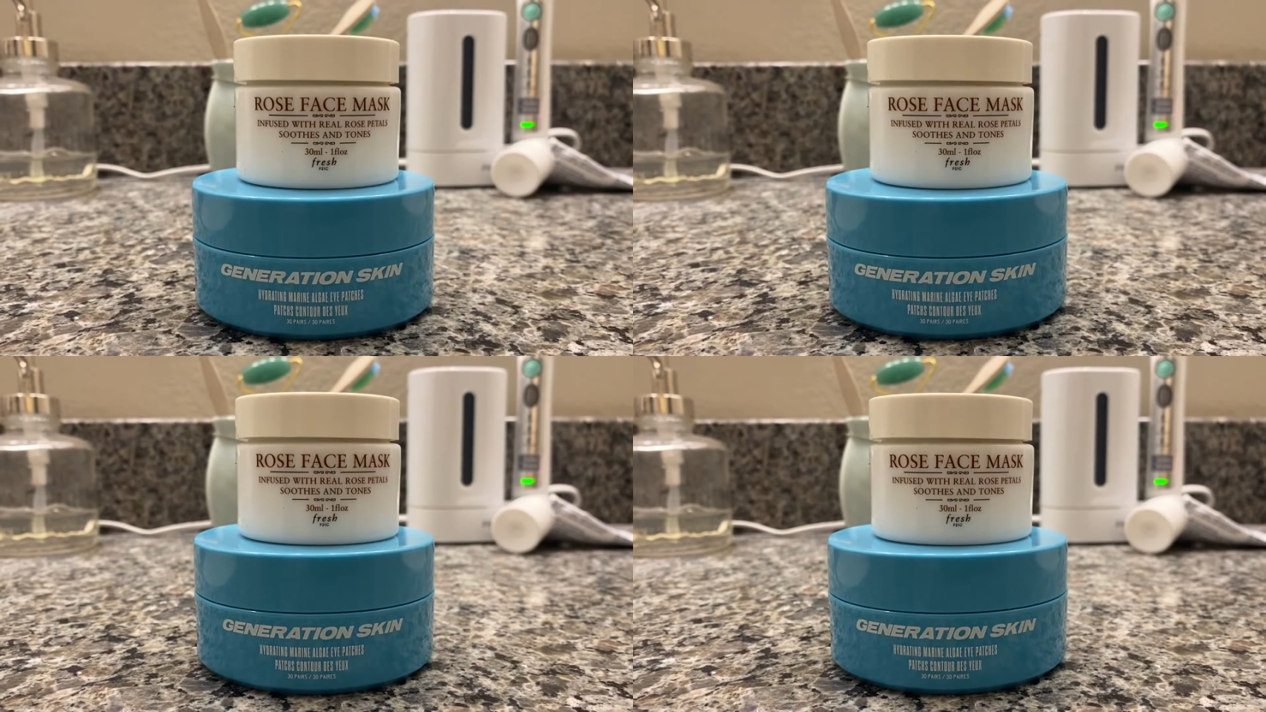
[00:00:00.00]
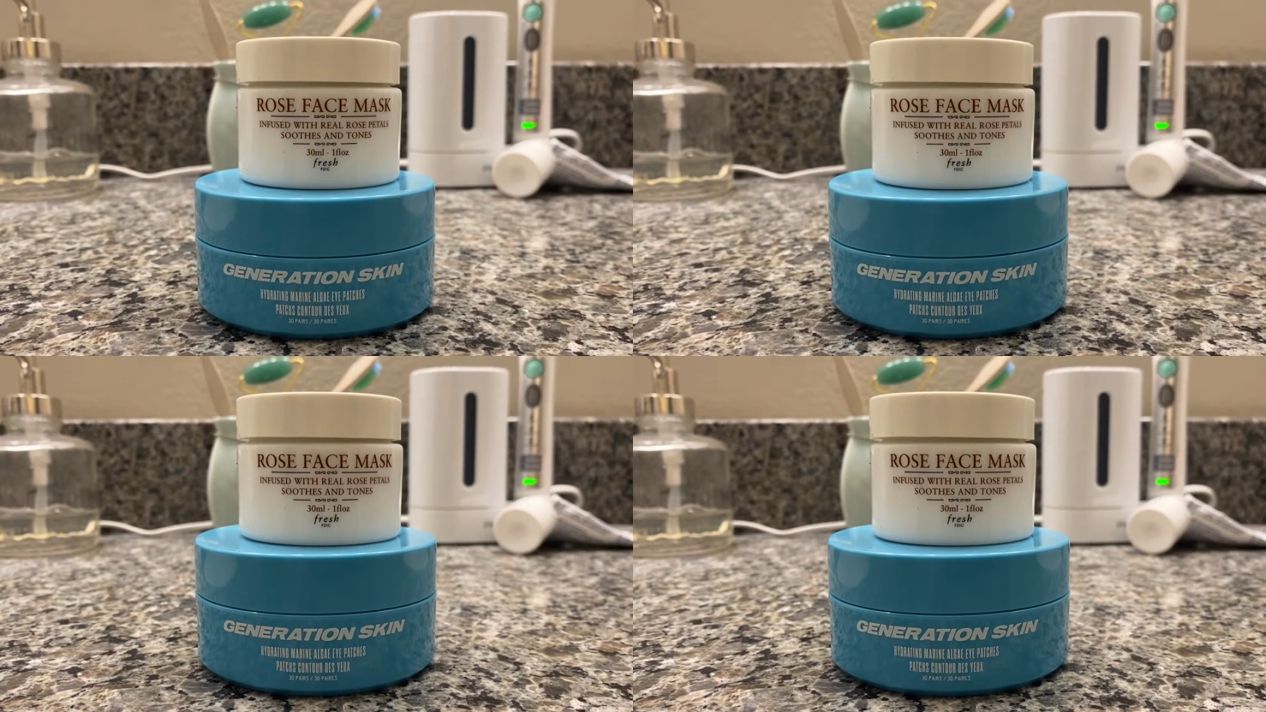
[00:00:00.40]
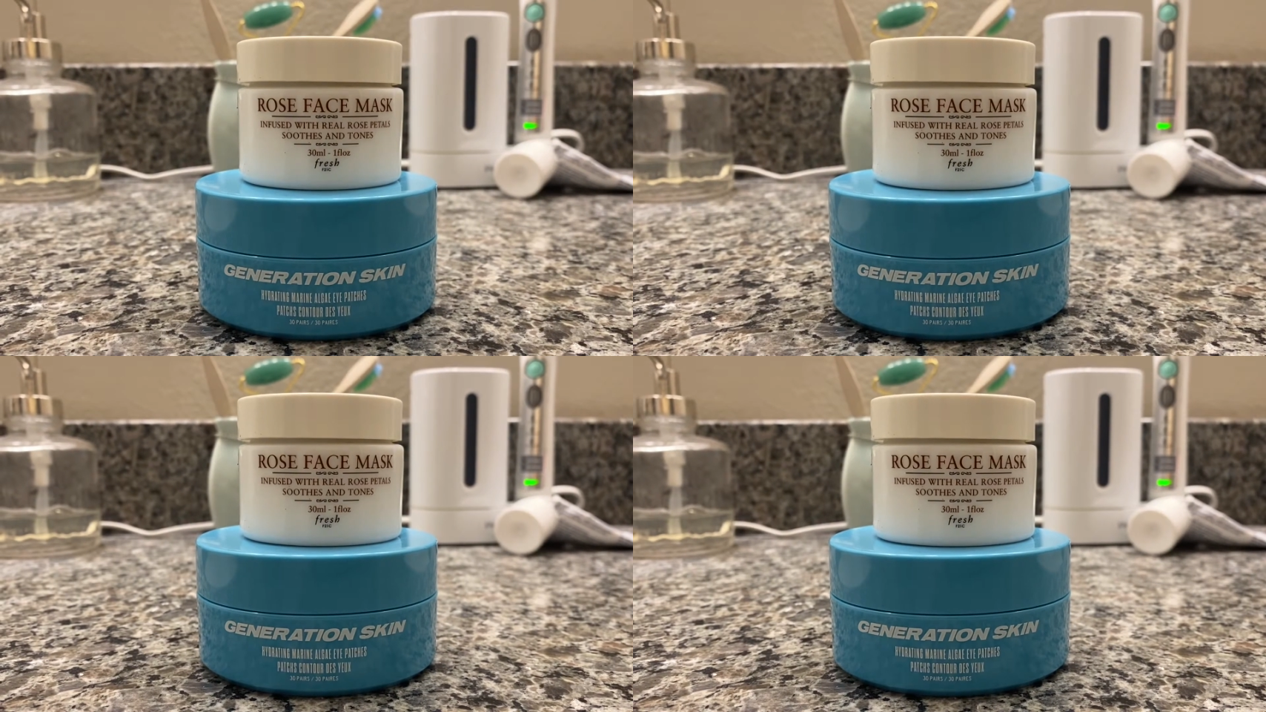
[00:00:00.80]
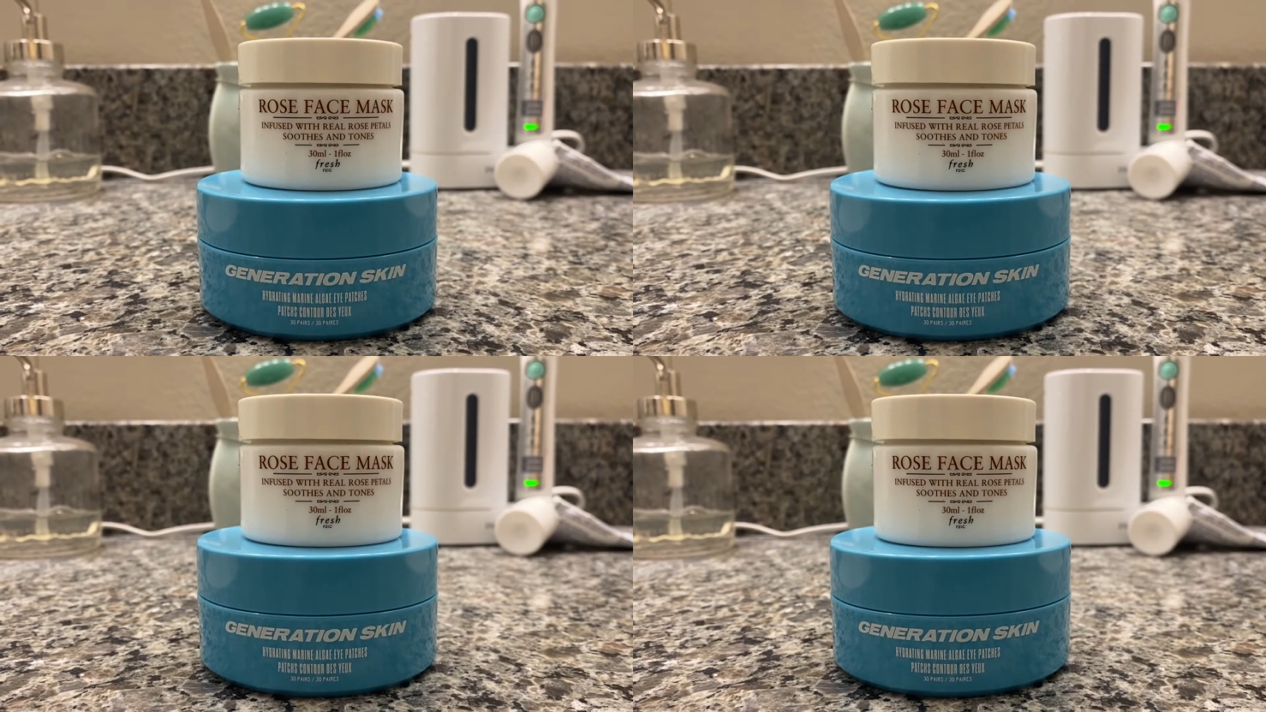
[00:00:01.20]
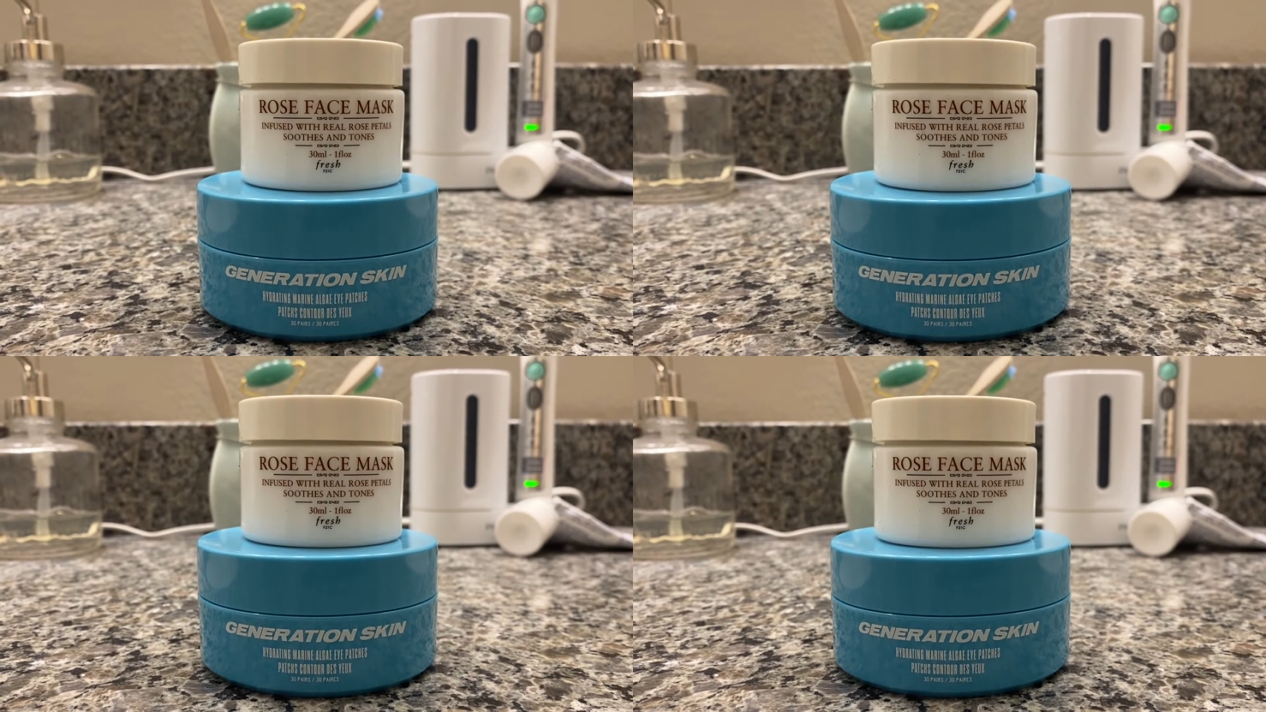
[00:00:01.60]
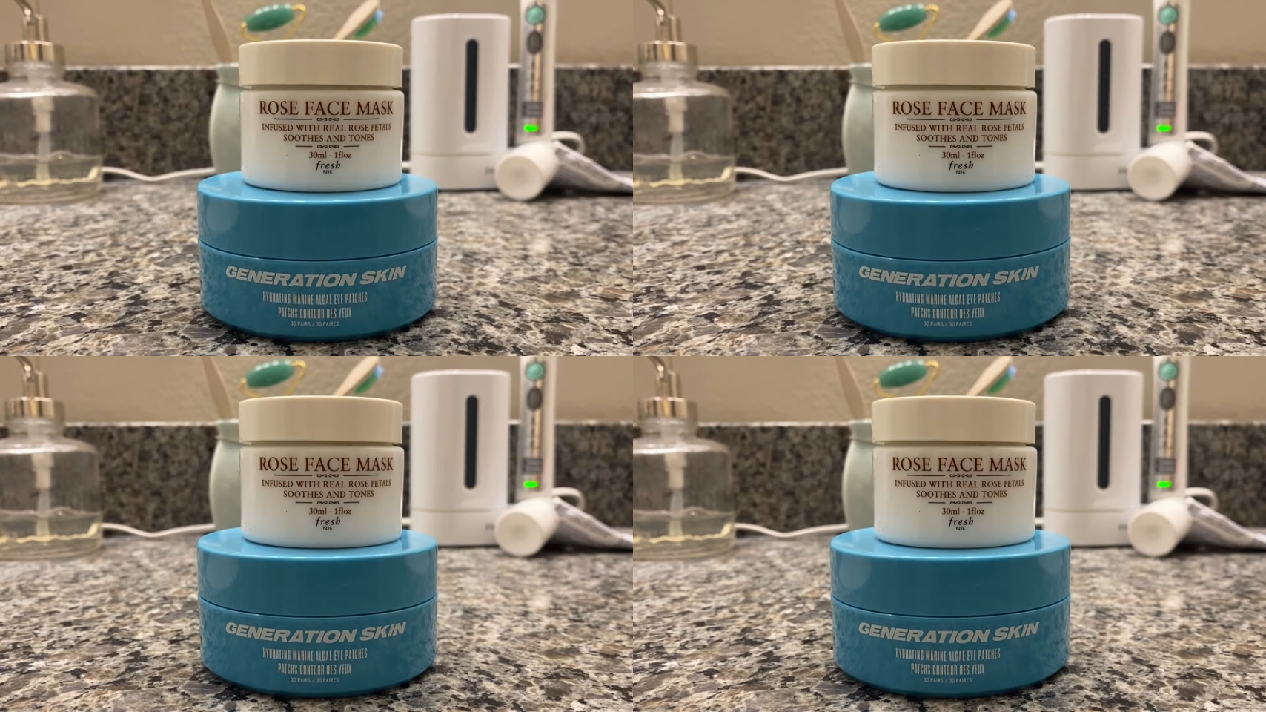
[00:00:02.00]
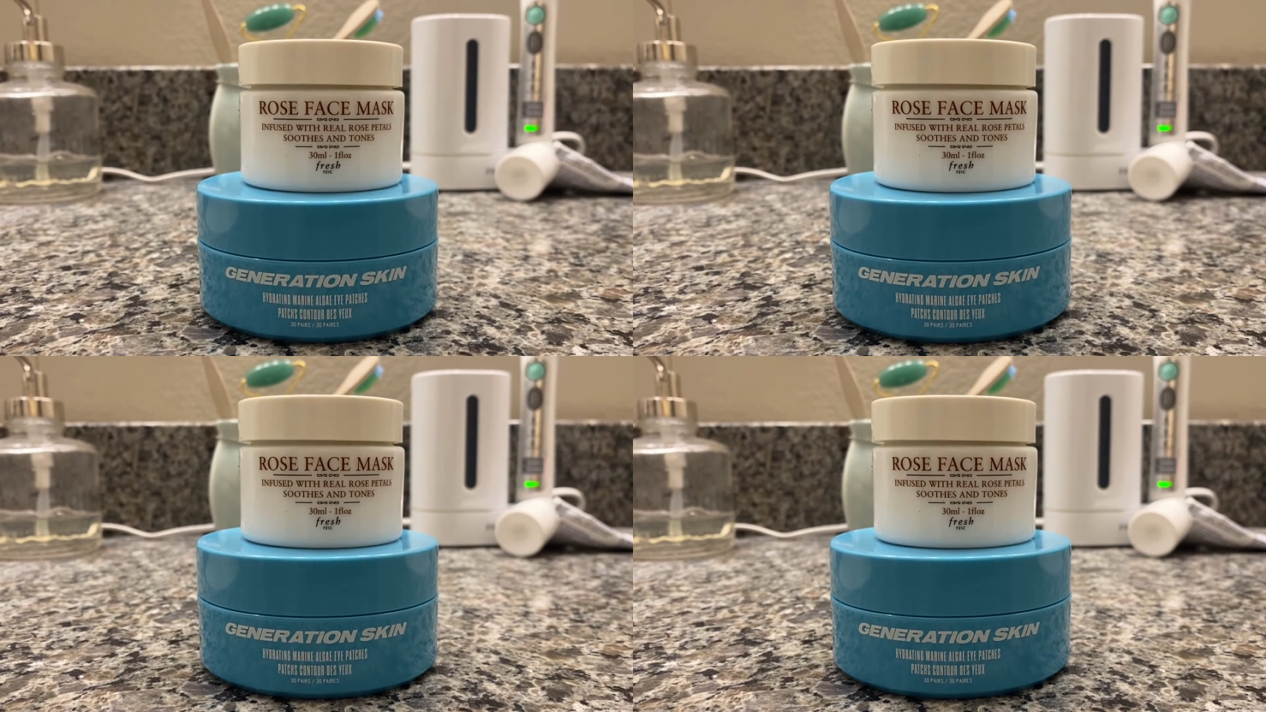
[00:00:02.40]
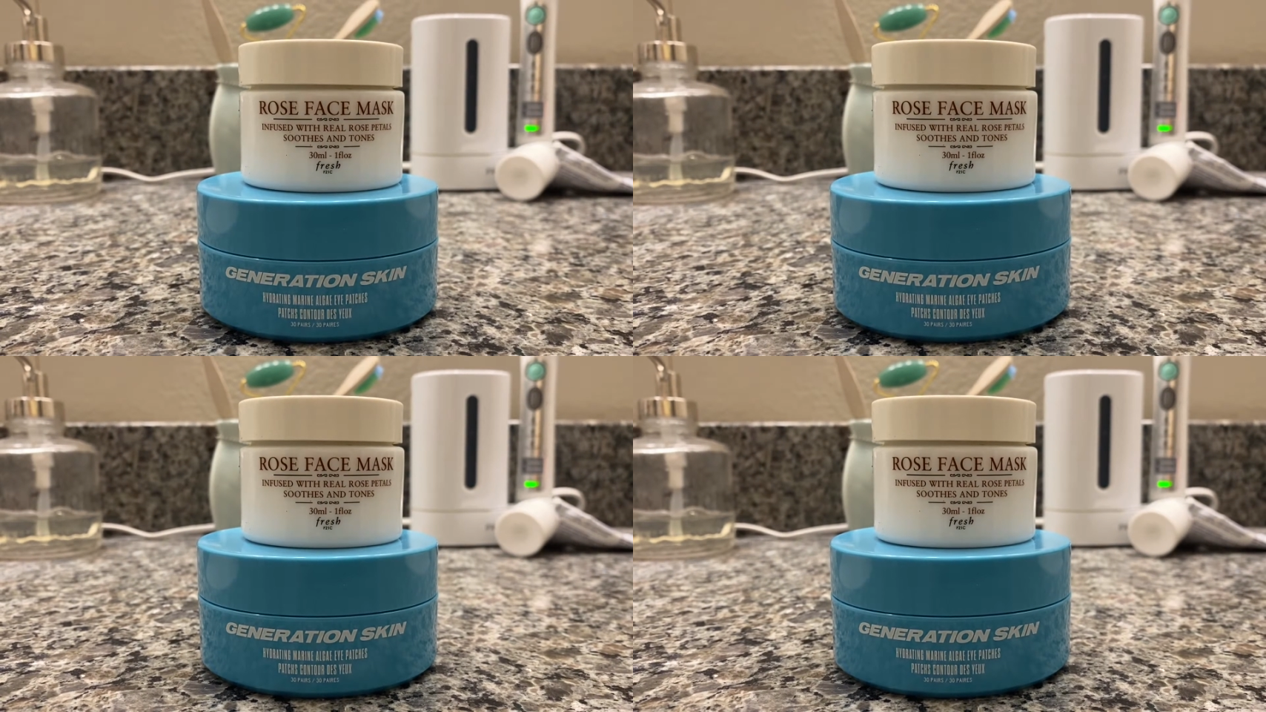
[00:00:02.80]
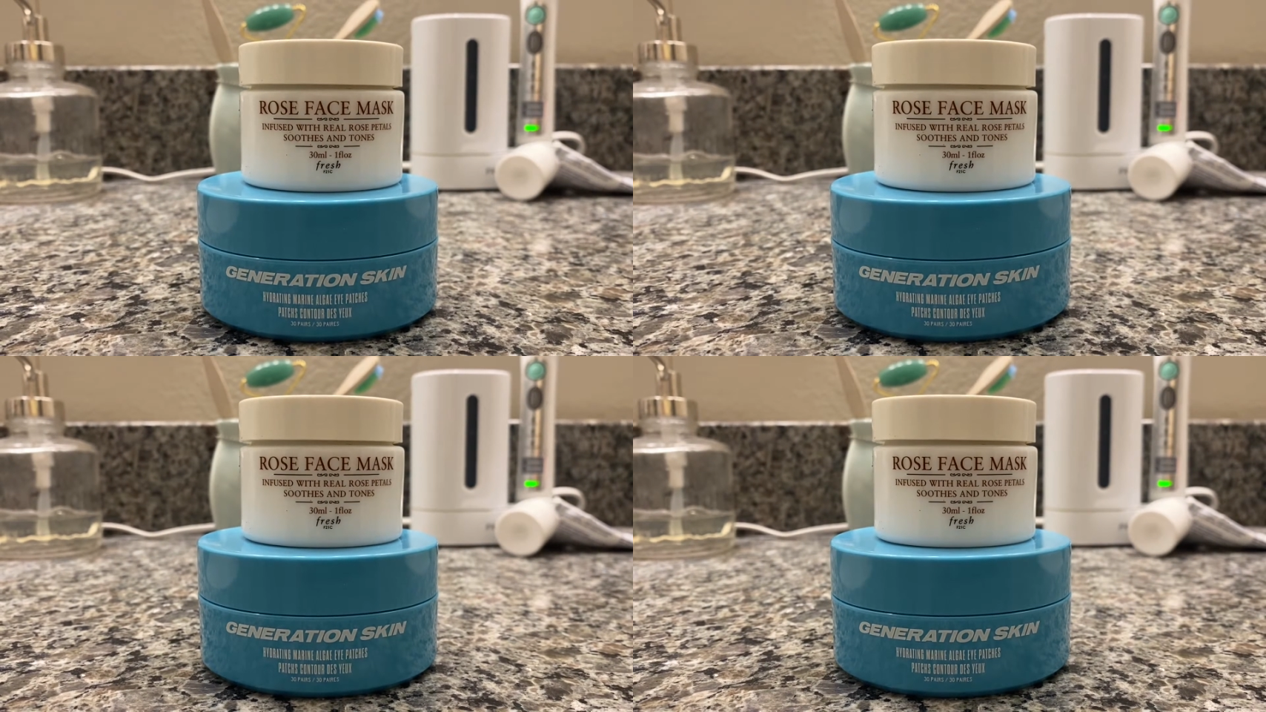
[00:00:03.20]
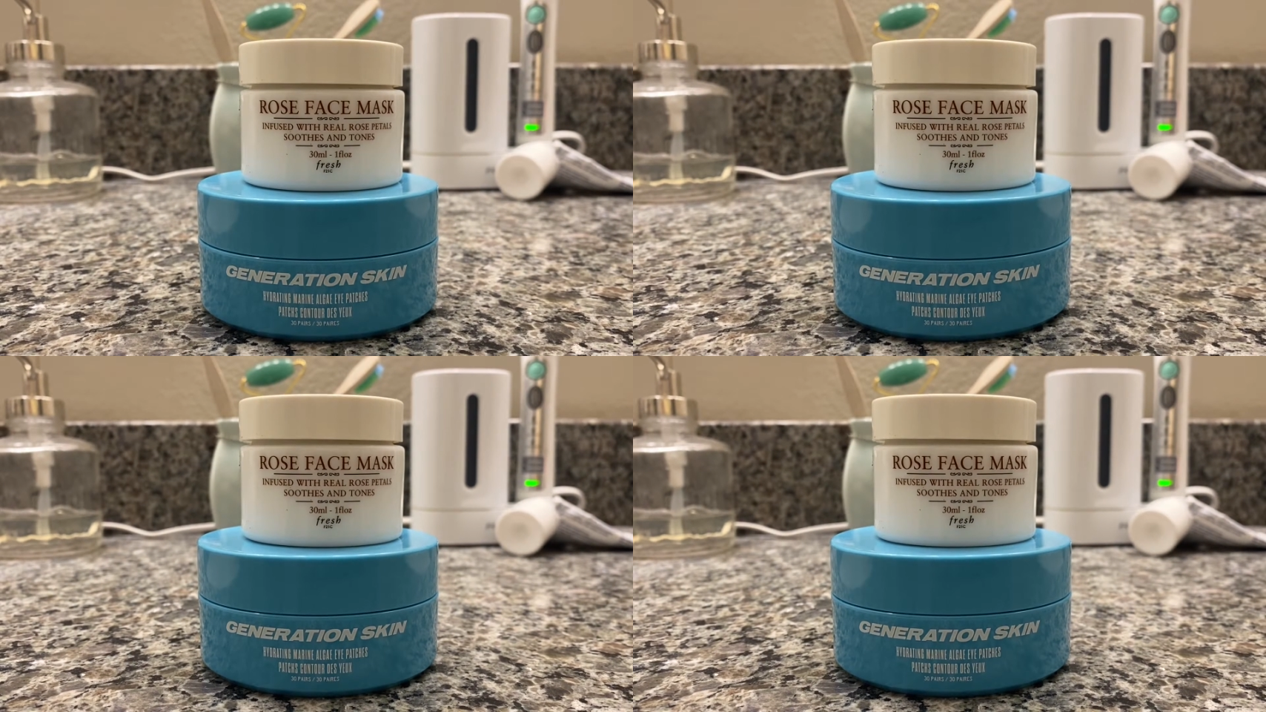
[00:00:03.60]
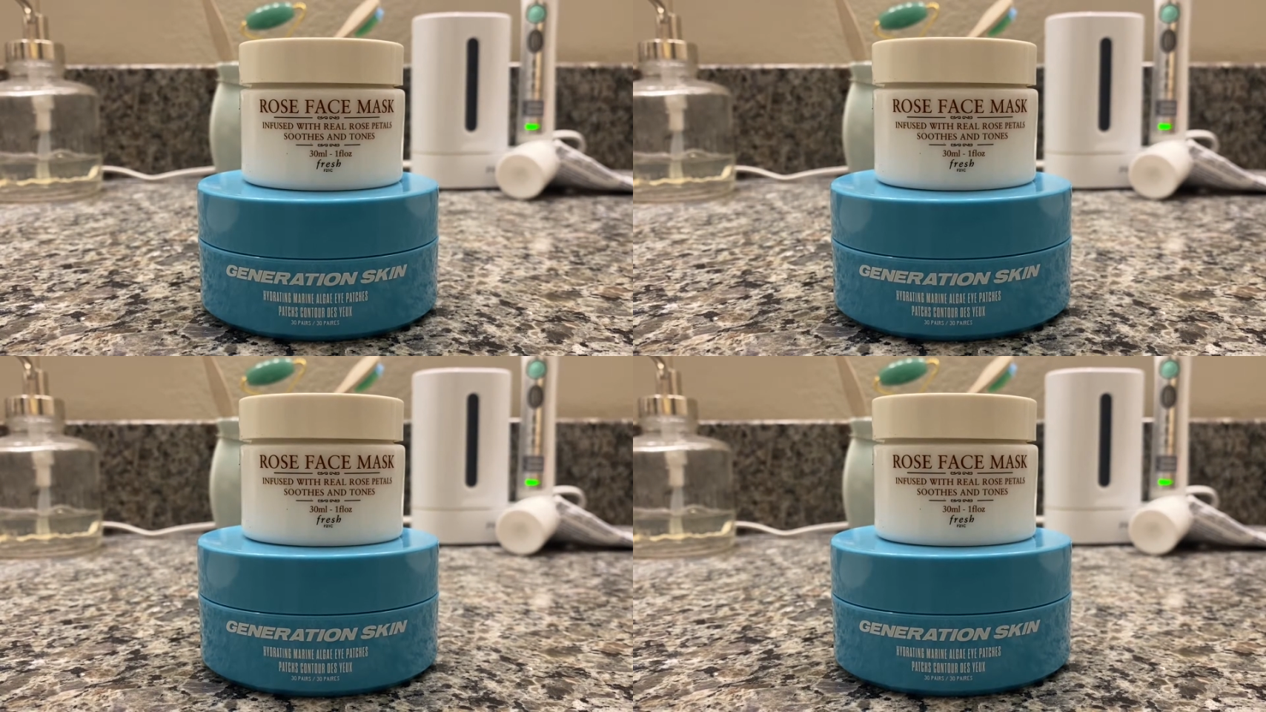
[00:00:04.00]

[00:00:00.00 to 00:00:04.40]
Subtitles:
[unreadable: no face in view]